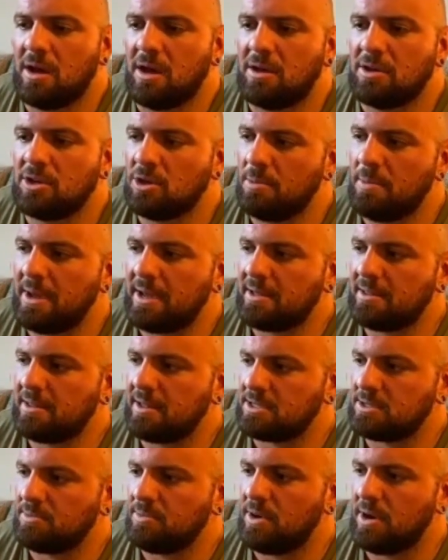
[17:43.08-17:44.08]
making
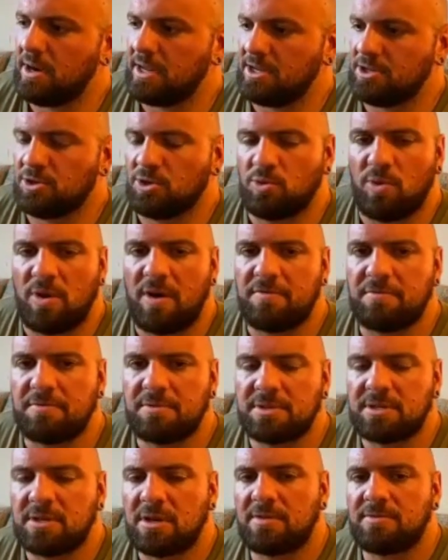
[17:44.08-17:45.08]
lots of money and doing well for
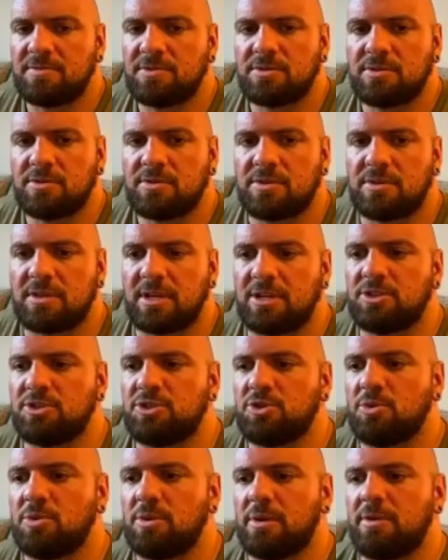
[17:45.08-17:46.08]
themselves, they
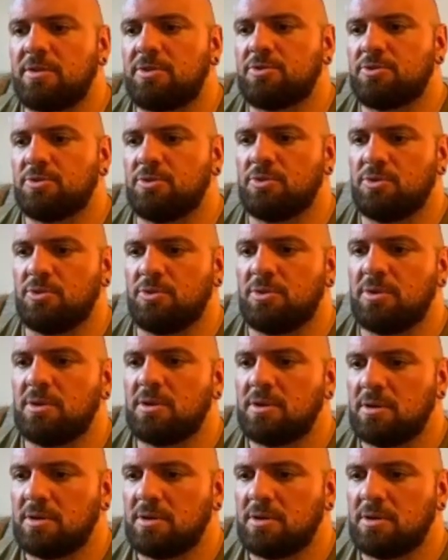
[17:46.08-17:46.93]
do it through